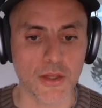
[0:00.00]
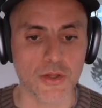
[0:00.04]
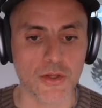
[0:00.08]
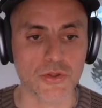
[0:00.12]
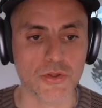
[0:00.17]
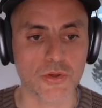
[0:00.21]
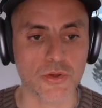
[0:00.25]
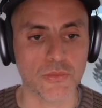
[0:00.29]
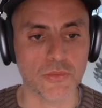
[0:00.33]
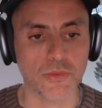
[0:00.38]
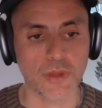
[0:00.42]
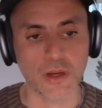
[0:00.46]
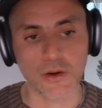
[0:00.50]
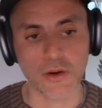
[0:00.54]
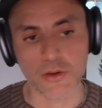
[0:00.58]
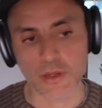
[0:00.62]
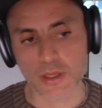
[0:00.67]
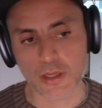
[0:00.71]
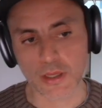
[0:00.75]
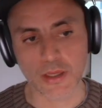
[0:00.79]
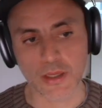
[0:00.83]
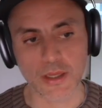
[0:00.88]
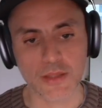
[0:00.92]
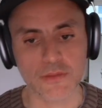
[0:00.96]
So they're
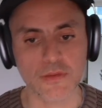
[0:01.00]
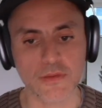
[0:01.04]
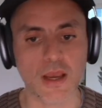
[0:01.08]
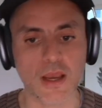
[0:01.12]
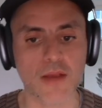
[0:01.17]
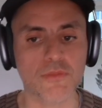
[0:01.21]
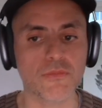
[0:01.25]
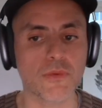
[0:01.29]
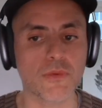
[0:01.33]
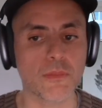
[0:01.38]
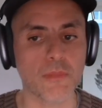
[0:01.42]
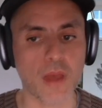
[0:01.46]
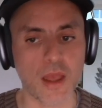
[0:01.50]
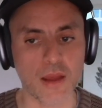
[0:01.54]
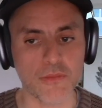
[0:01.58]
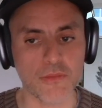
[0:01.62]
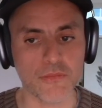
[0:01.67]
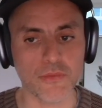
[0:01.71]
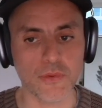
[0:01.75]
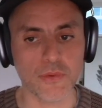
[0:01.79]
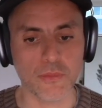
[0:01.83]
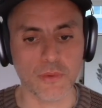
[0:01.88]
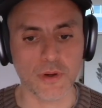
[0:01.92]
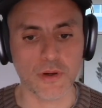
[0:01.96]
getting attacked from
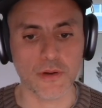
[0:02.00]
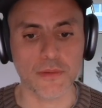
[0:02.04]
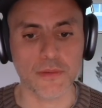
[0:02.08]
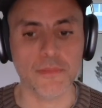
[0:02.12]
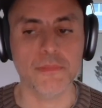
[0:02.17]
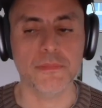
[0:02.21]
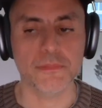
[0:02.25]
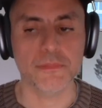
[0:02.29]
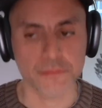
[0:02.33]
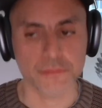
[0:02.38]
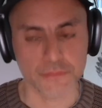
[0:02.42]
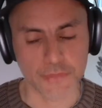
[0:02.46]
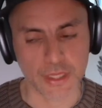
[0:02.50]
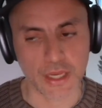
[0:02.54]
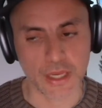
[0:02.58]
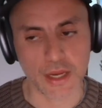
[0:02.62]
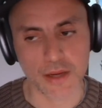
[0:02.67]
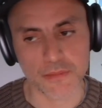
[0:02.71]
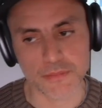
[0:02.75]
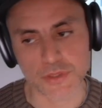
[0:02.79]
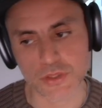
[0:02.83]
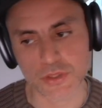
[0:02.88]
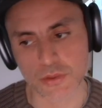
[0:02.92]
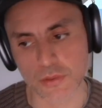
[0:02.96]
everywhere.
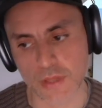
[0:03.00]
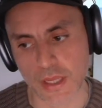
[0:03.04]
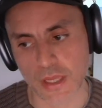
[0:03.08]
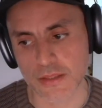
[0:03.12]
Yeah, so